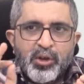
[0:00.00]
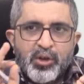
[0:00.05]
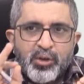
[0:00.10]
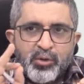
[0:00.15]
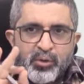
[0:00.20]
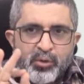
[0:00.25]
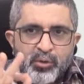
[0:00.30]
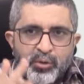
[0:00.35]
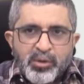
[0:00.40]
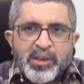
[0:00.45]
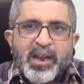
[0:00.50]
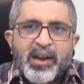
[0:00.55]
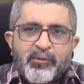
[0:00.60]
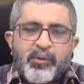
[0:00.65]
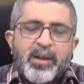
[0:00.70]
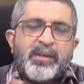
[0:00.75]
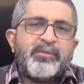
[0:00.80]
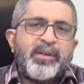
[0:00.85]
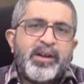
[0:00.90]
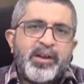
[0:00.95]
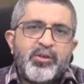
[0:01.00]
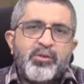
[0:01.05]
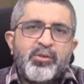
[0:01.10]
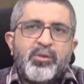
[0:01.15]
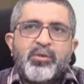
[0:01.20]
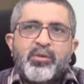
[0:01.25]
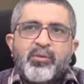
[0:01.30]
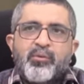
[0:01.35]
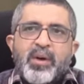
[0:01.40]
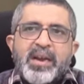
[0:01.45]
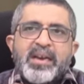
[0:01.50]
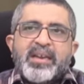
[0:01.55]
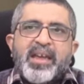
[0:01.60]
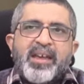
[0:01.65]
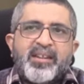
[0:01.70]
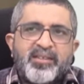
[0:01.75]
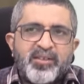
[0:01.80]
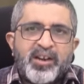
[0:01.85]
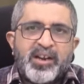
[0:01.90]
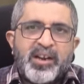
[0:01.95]
you do that one video, one
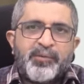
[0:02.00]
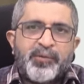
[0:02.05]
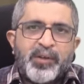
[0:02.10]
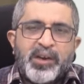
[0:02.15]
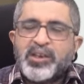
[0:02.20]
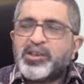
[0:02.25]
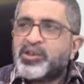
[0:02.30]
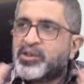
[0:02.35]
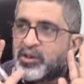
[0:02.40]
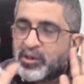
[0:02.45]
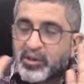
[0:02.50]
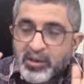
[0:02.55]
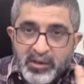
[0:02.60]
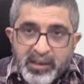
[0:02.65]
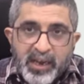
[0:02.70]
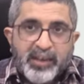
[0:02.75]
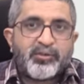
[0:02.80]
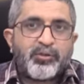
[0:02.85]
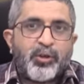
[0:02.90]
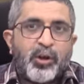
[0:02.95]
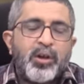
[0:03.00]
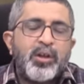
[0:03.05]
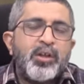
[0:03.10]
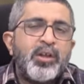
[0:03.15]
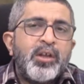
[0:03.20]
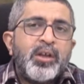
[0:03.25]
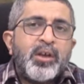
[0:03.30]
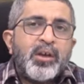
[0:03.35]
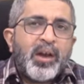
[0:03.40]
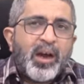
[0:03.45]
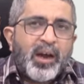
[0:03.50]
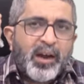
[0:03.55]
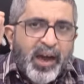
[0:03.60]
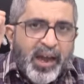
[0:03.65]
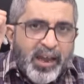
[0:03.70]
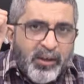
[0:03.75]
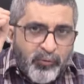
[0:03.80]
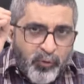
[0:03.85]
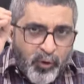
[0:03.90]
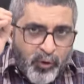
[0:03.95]
case study finished, that's all.
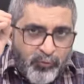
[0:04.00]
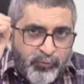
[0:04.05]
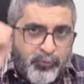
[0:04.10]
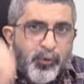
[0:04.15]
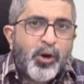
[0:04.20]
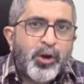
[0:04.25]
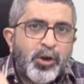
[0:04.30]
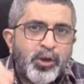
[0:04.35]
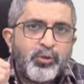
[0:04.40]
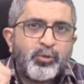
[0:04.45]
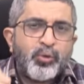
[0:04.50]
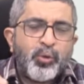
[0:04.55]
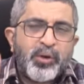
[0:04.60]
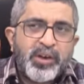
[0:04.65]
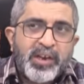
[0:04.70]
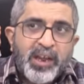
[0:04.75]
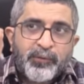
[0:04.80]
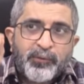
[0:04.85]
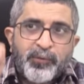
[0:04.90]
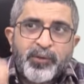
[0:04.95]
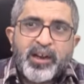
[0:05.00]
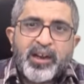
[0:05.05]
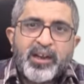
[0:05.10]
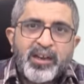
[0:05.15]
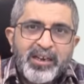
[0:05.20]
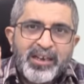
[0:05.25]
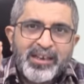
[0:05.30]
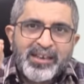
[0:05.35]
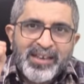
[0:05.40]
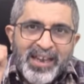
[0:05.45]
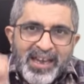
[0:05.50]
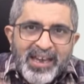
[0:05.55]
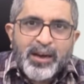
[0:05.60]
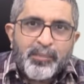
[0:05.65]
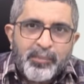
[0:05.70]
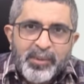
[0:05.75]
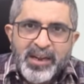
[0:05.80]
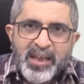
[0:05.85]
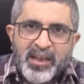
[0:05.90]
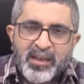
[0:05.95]
I would want you to definitely take
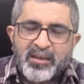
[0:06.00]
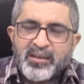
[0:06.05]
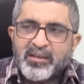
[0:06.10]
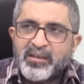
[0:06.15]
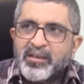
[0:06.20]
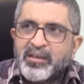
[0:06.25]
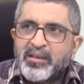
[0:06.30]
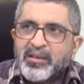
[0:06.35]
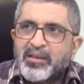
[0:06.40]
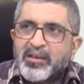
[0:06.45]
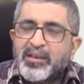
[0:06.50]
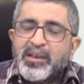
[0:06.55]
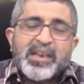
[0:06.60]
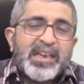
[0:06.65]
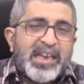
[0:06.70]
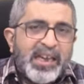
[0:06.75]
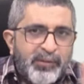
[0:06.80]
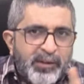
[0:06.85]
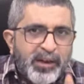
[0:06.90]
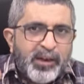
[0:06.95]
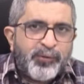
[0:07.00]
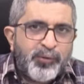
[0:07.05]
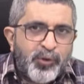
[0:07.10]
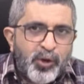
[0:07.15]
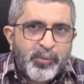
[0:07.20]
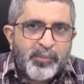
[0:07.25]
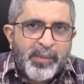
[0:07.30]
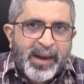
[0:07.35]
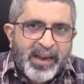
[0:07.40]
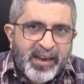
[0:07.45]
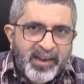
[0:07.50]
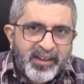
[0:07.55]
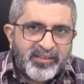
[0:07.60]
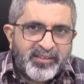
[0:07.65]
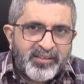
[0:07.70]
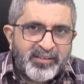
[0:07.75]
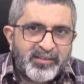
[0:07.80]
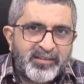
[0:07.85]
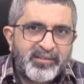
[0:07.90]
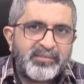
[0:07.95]
a break. Even if your mind
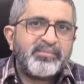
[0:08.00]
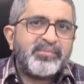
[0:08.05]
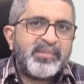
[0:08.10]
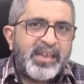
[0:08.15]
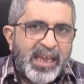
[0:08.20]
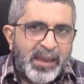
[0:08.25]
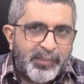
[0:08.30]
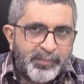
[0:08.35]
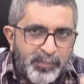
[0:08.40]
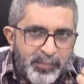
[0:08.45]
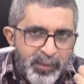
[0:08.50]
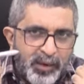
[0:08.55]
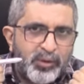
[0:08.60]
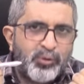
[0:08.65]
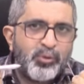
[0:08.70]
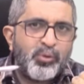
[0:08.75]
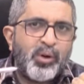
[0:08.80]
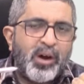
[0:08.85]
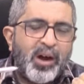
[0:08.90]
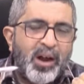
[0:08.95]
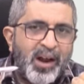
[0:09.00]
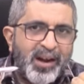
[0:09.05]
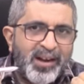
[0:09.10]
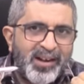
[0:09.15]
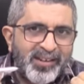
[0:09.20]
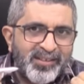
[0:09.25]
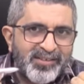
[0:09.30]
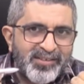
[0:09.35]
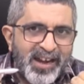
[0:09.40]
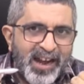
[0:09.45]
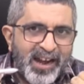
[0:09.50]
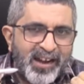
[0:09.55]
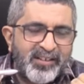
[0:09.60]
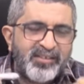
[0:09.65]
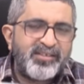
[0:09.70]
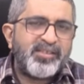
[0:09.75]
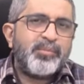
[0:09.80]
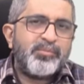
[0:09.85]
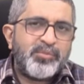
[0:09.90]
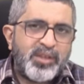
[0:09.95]
is able to
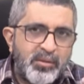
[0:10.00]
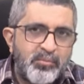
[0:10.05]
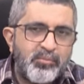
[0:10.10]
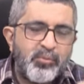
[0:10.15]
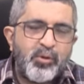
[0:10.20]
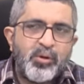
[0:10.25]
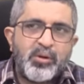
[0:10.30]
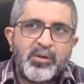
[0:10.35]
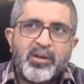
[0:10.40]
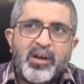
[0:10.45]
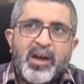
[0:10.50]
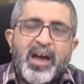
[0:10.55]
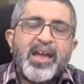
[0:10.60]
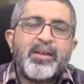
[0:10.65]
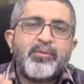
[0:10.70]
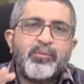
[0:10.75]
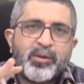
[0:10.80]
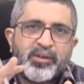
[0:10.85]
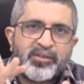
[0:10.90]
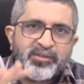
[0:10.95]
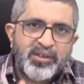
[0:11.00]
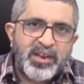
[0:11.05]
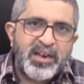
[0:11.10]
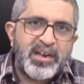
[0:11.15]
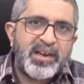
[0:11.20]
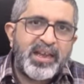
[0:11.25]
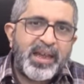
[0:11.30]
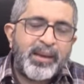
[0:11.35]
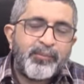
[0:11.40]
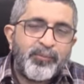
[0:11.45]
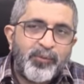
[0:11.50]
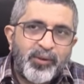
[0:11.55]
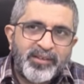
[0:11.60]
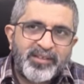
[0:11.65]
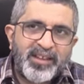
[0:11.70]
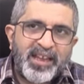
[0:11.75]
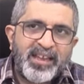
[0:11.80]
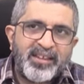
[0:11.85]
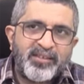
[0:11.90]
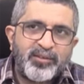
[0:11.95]
understand something more, I would still
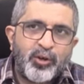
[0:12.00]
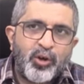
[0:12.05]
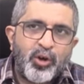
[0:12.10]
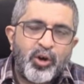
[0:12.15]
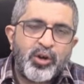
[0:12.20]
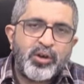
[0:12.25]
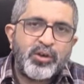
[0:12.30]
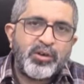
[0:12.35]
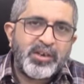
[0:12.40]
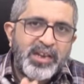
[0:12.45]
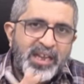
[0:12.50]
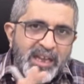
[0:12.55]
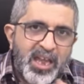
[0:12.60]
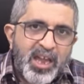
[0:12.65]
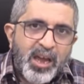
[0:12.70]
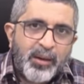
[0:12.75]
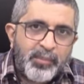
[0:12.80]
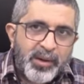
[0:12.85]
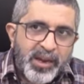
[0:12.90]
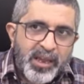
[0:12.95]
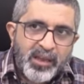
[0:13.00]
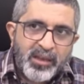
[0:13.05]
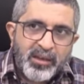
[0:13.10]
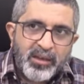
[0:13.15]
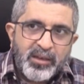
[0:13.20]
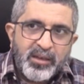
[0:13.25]
emphasize on taking a break,